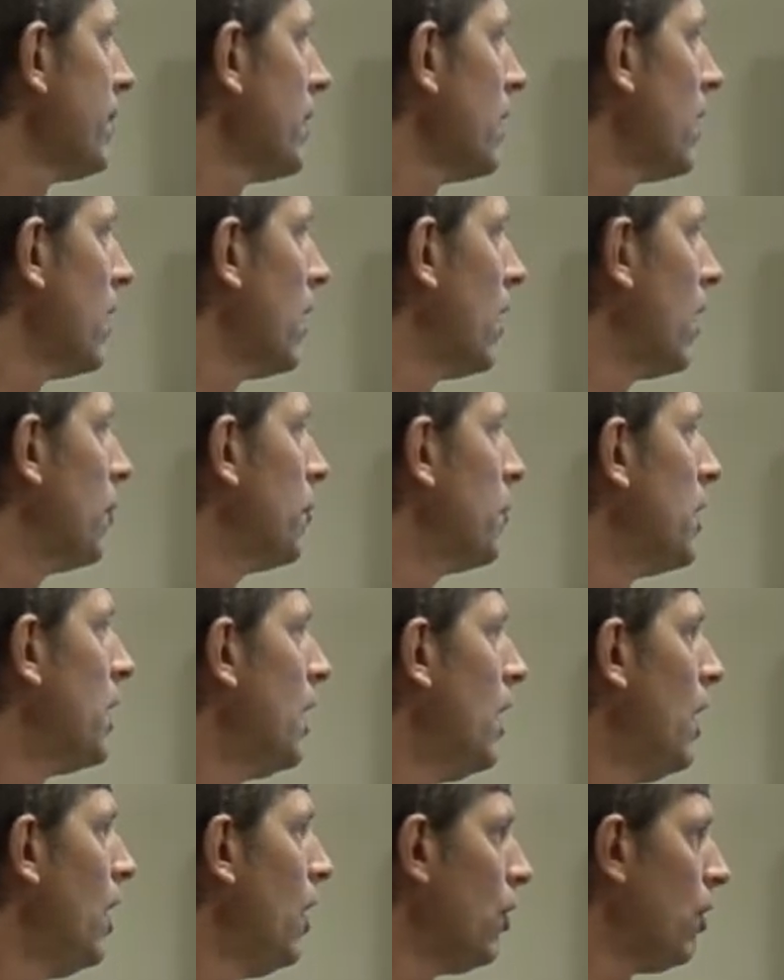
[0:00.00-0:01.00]

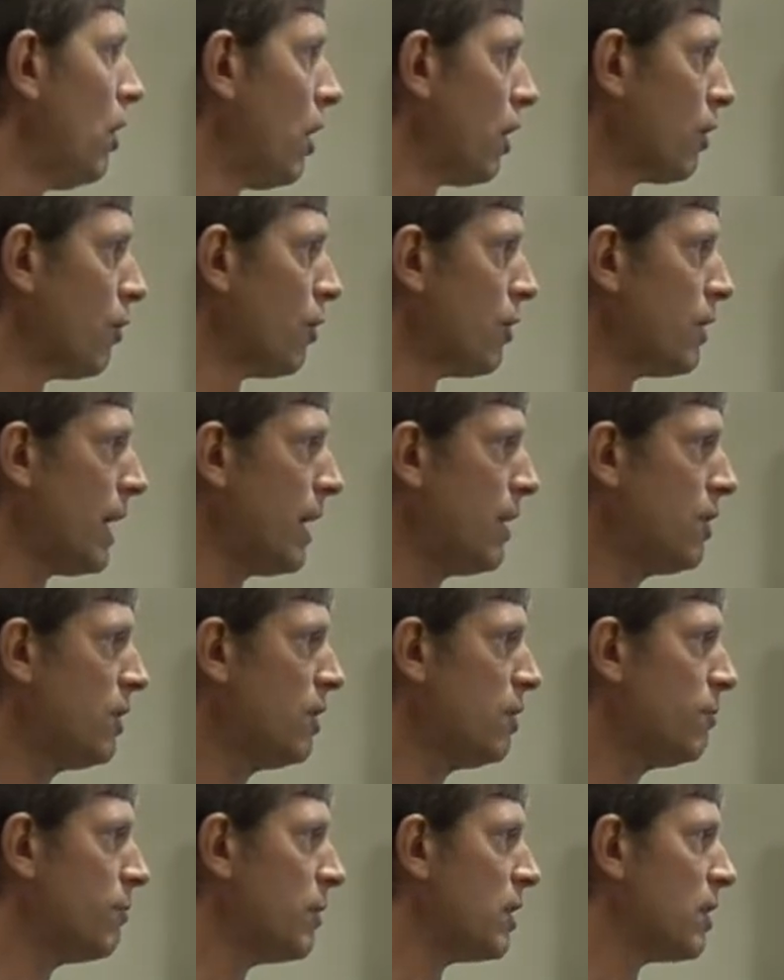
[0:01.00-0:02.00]
Longer
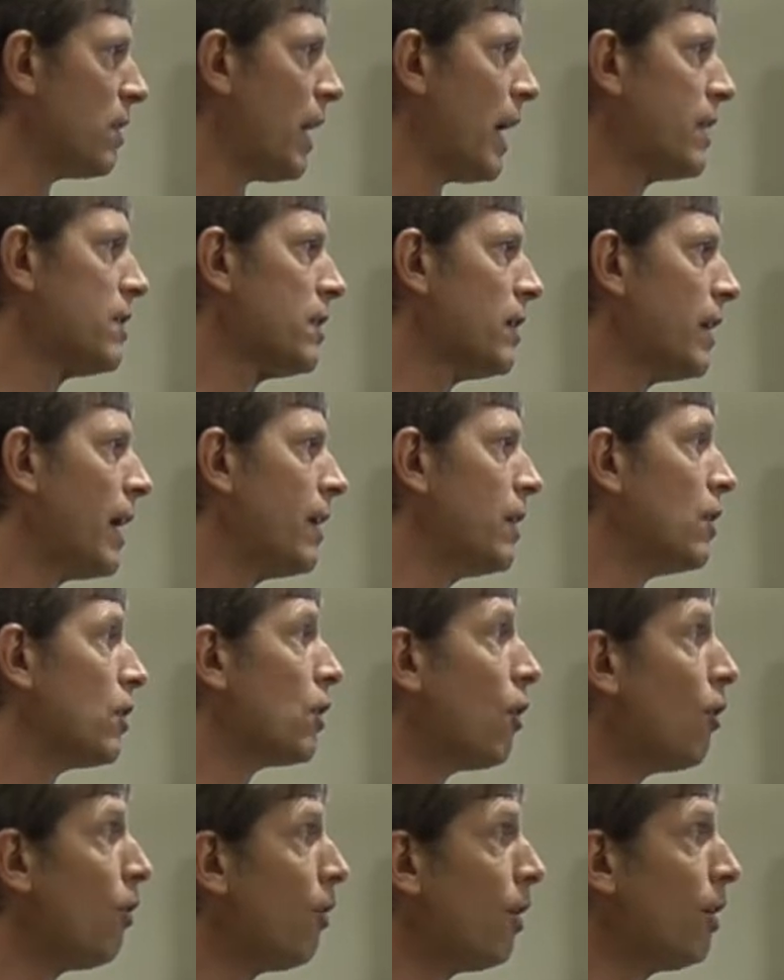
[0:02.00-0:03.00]
rotations mean less land in
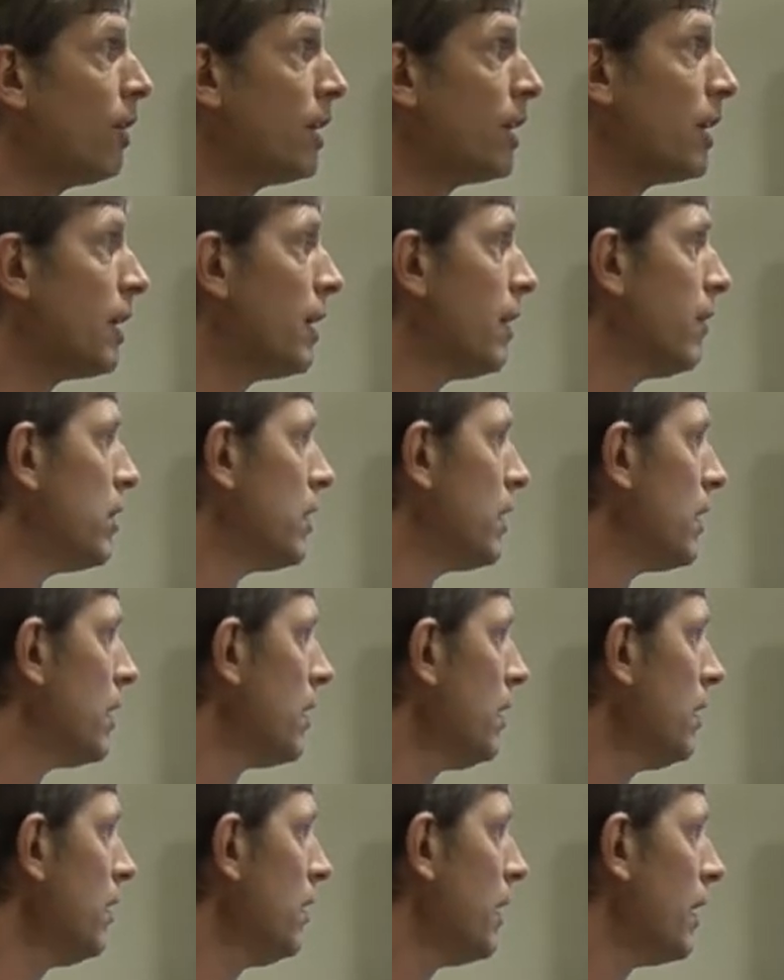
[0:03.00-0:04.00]
corn in a given year